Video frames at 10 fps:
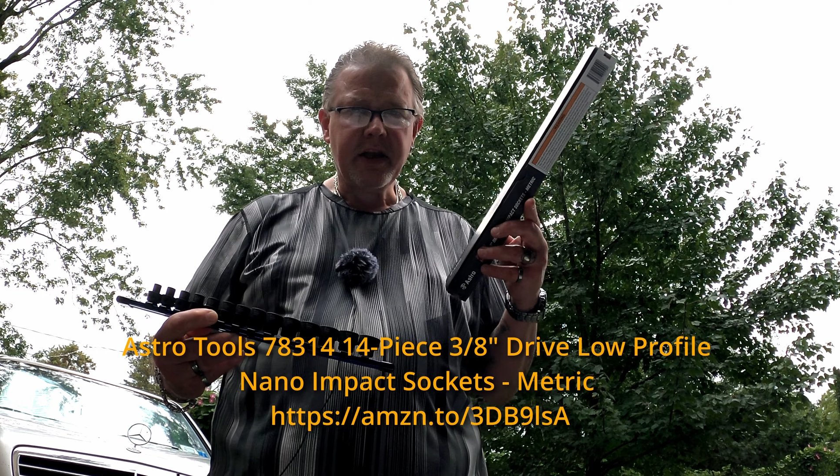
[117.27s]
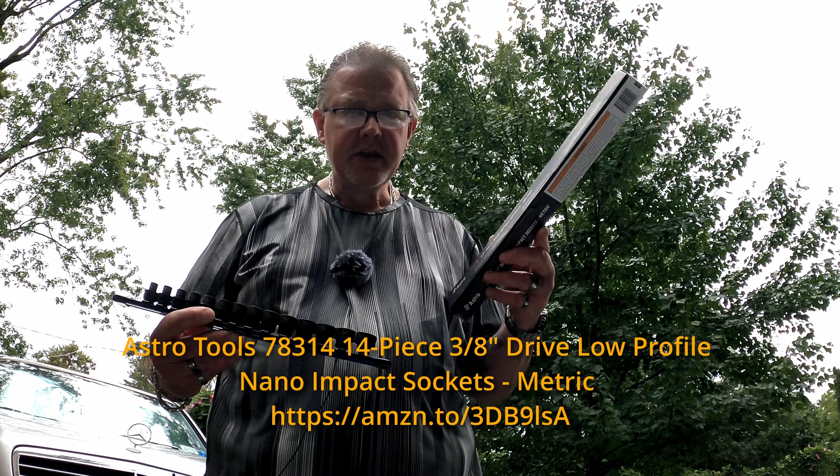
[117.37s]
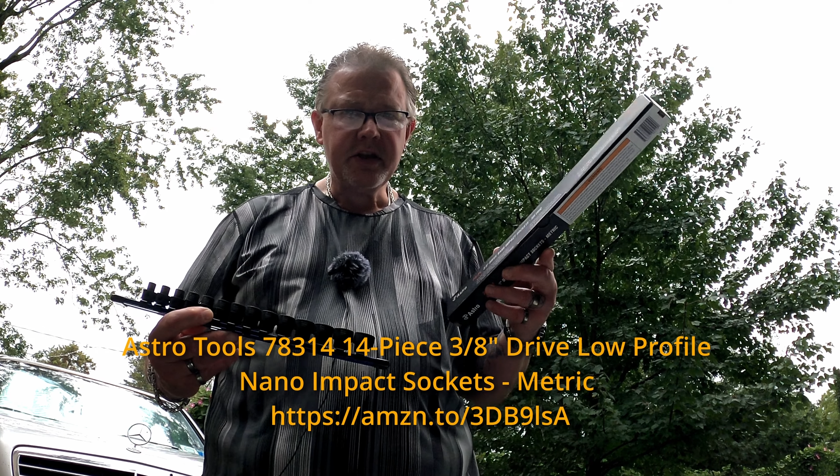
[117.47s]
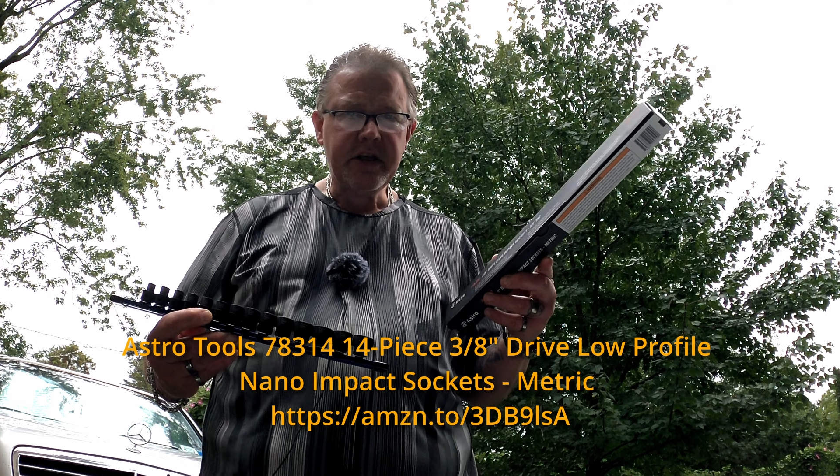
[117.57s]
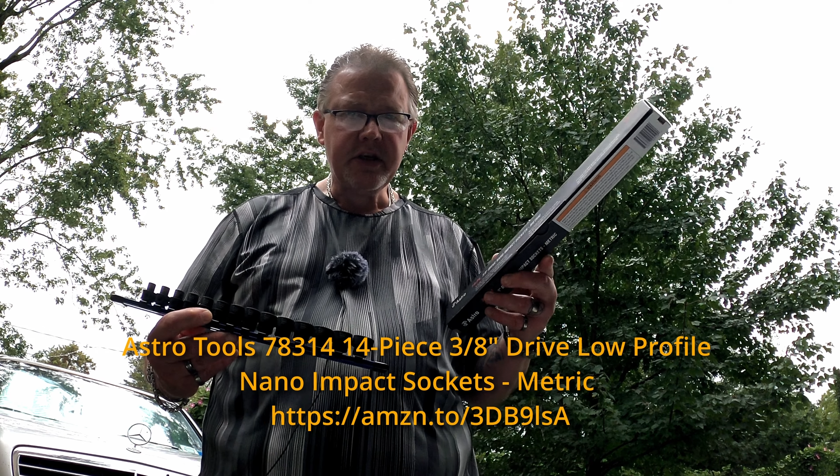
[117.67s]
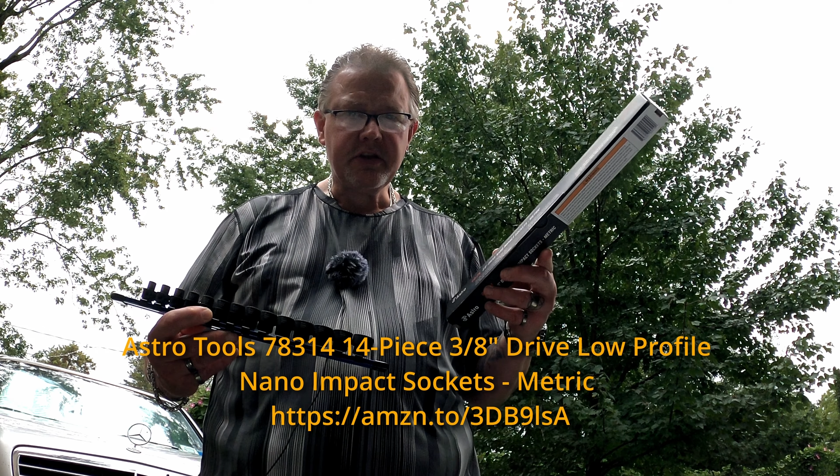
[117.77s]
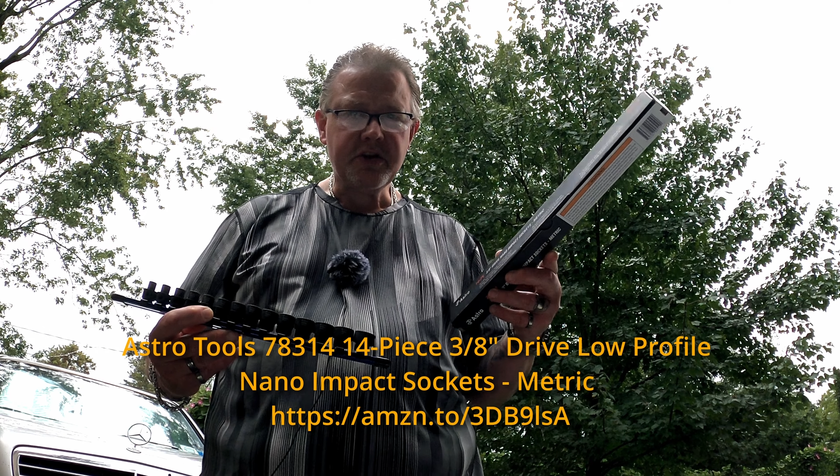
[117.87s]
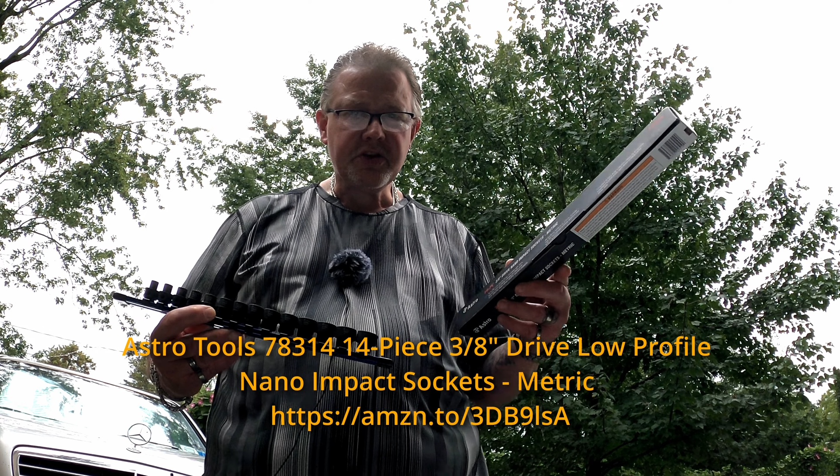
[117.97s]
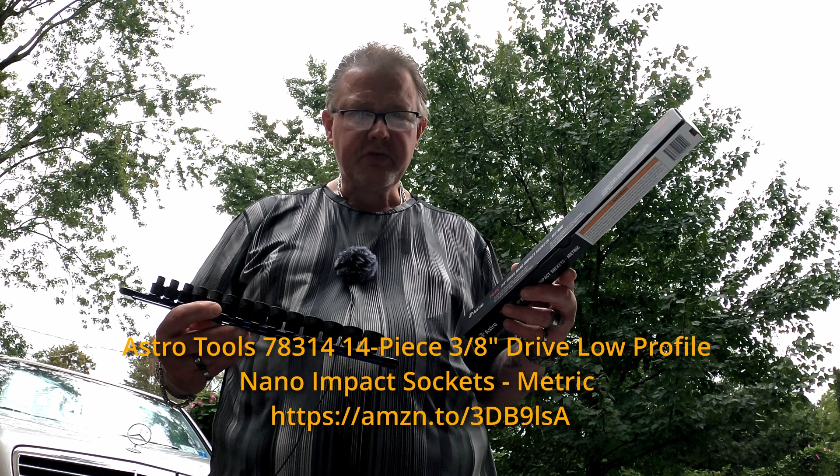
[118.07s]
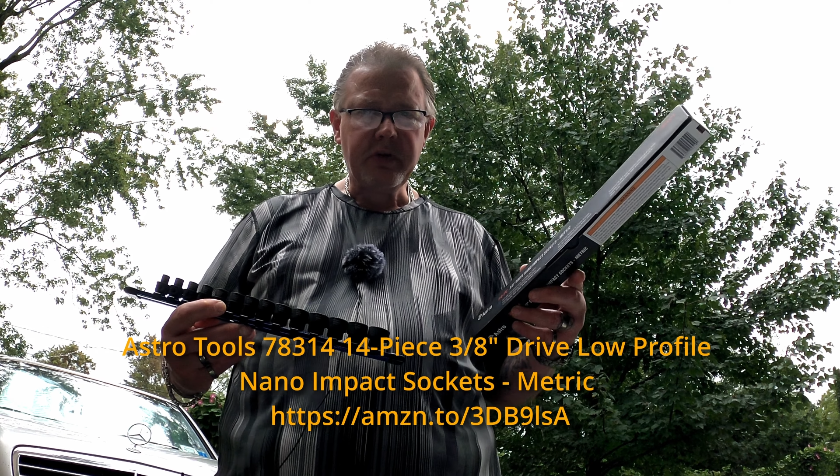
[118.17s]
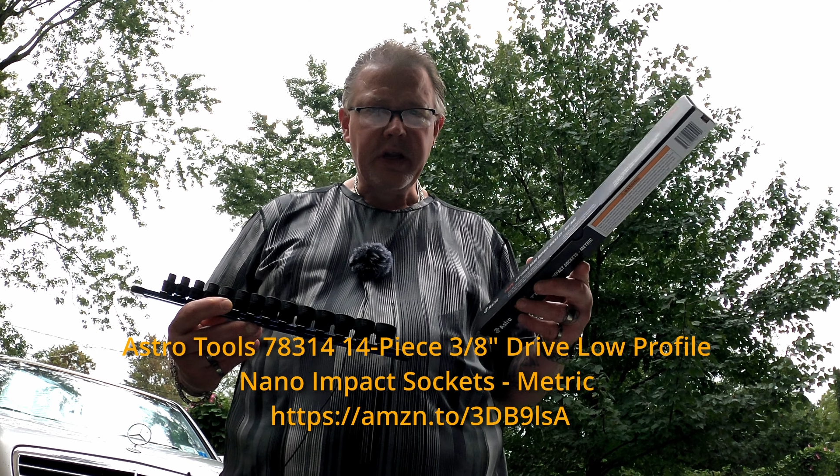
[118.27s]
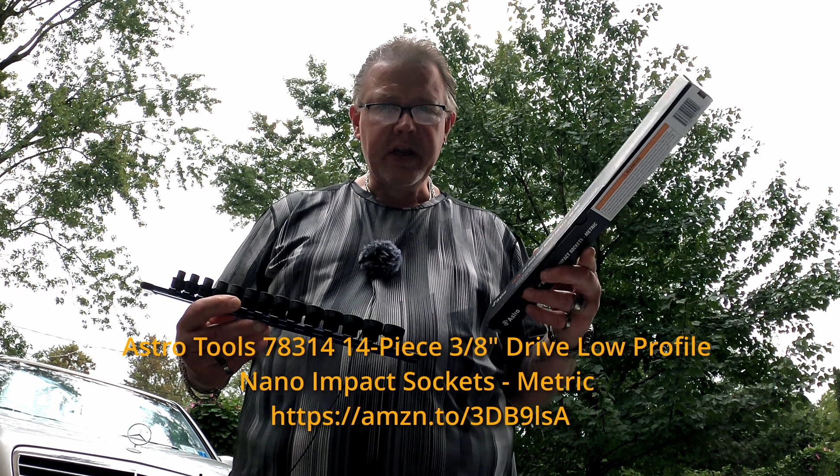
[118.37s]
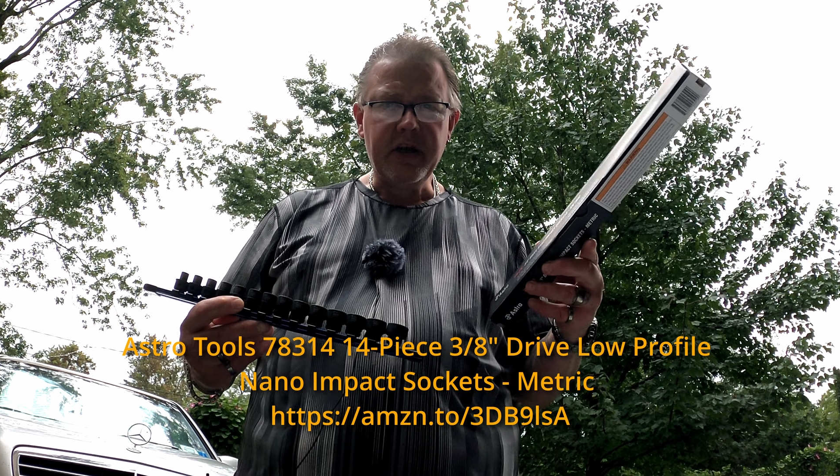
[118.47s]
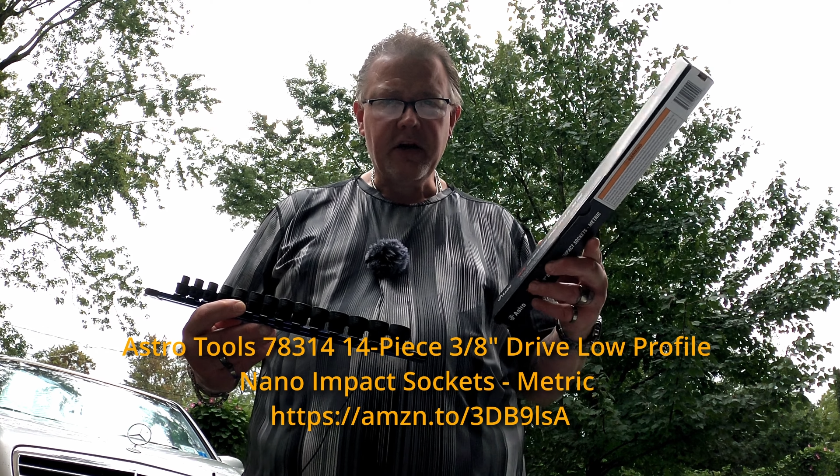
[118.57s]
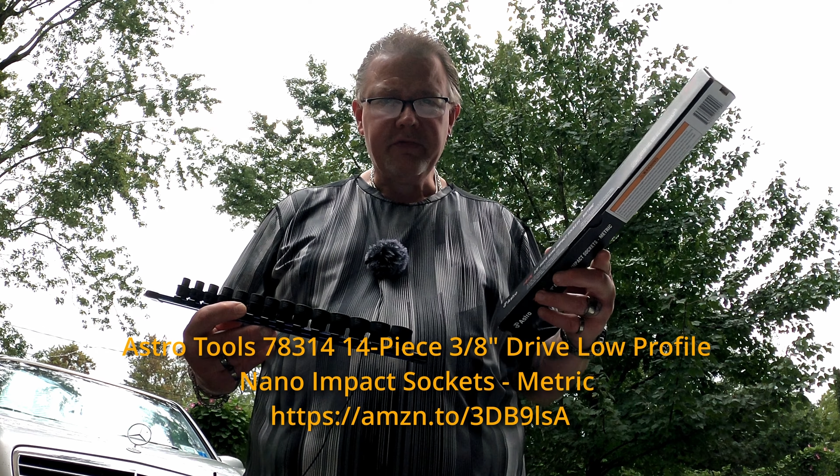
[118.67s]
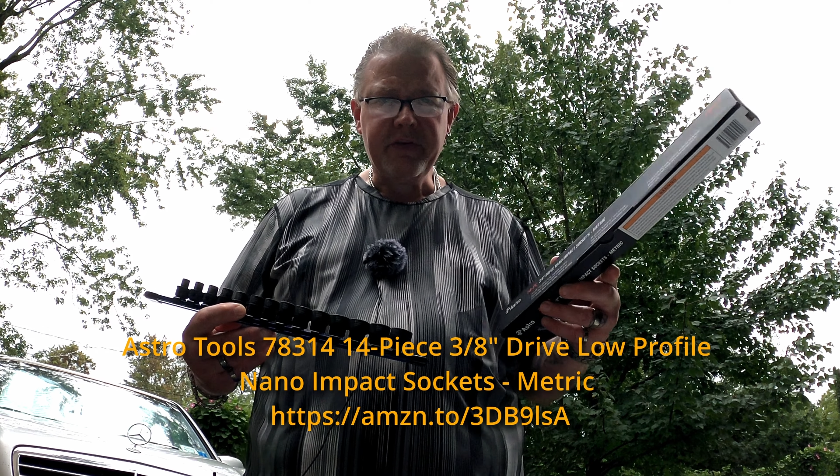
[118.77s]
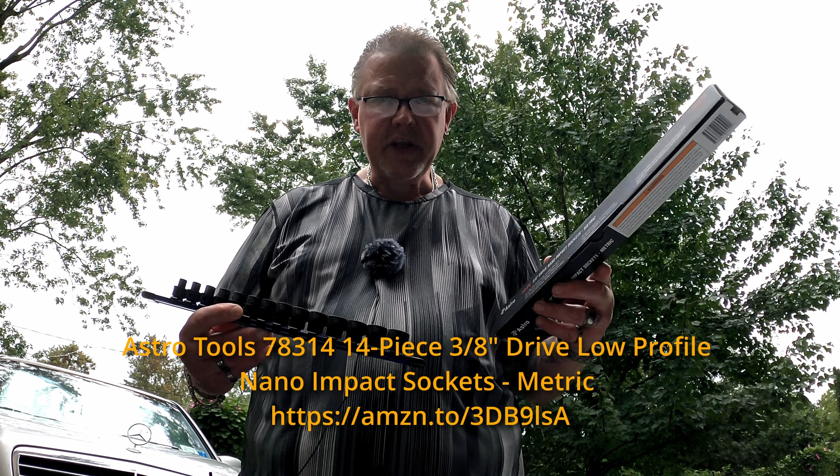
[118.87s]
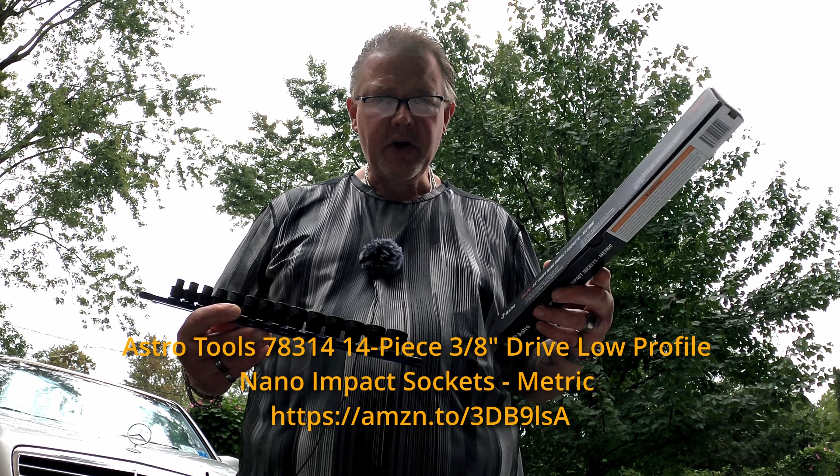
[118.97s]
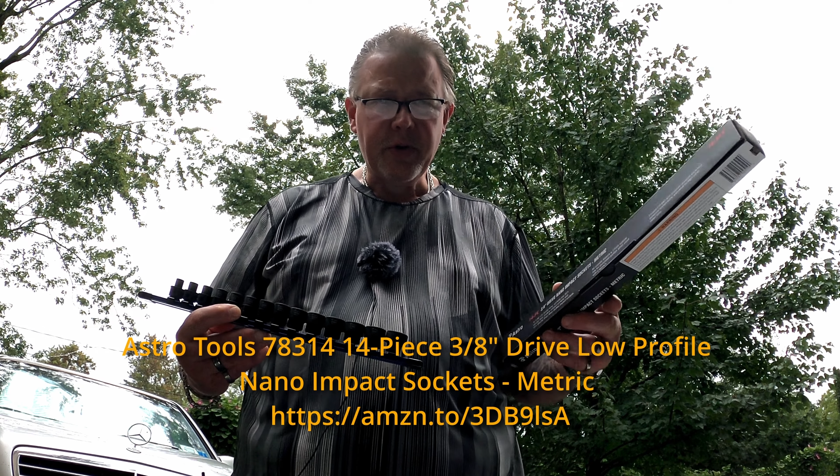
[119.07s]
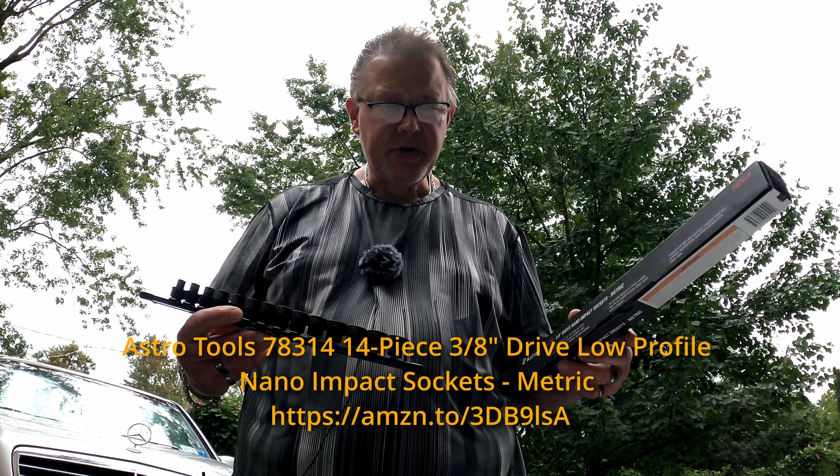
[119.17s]
in the
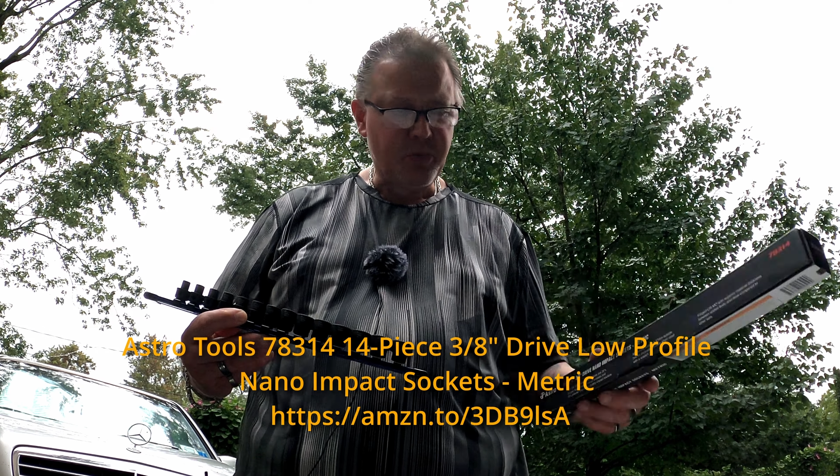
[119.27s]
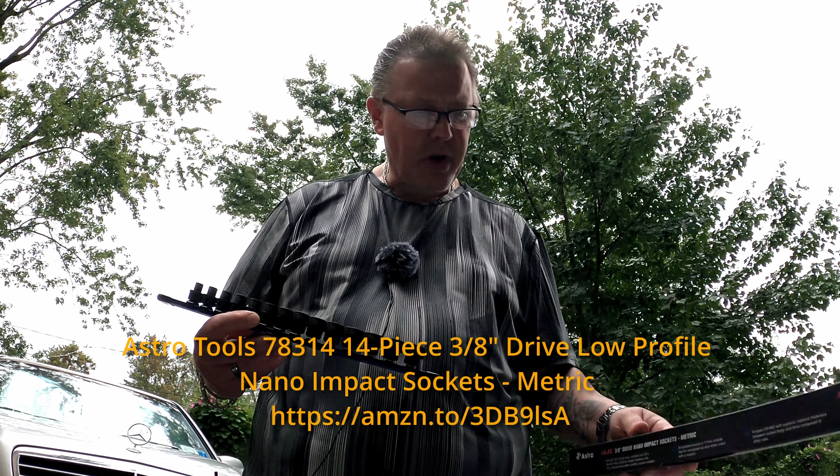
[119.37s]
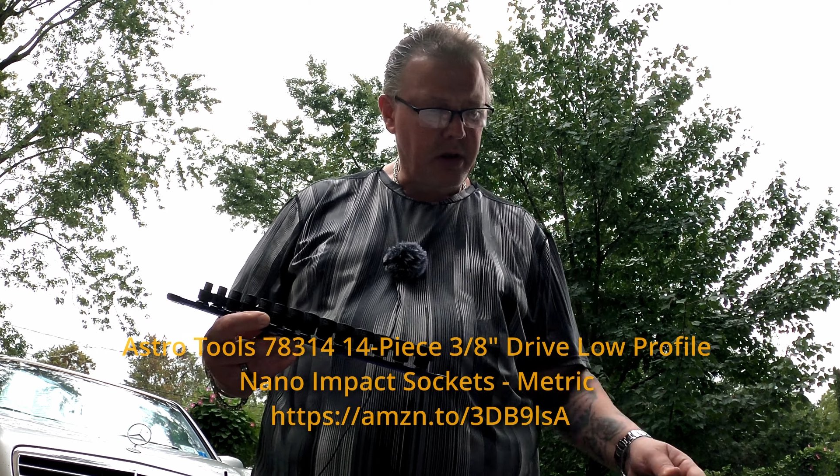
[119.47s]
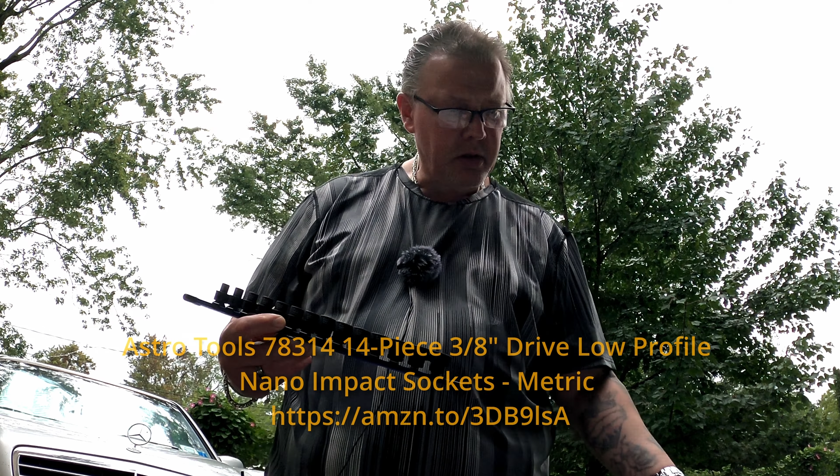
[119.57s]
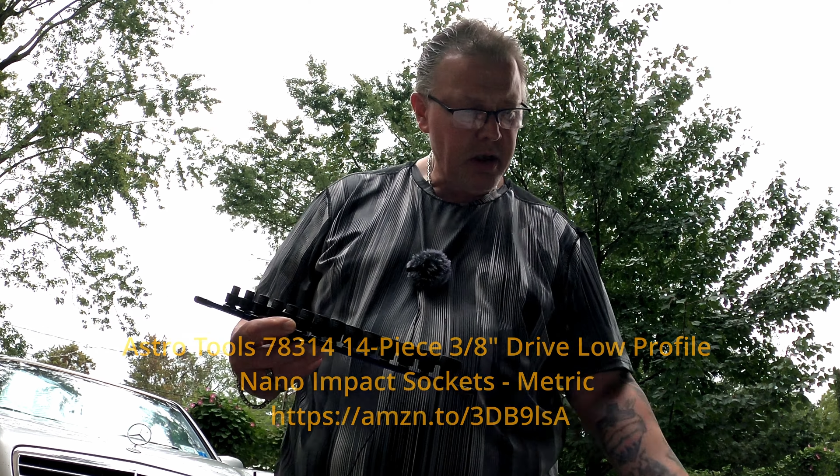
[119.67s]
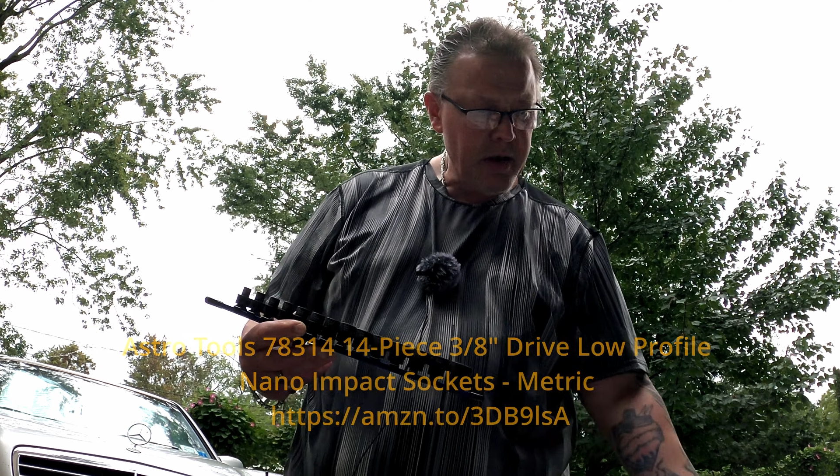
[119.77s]
video as well.